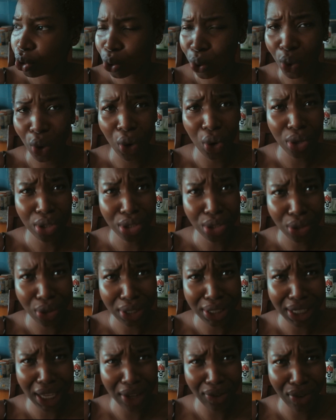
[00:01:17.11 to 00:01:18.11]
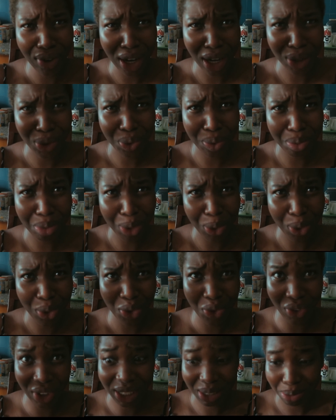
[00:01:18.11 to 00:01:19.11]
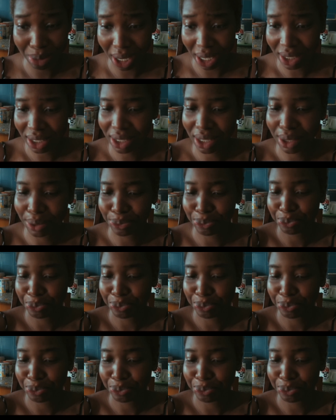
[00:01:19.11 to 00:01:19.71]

yogurt, or the avocado milk face mask.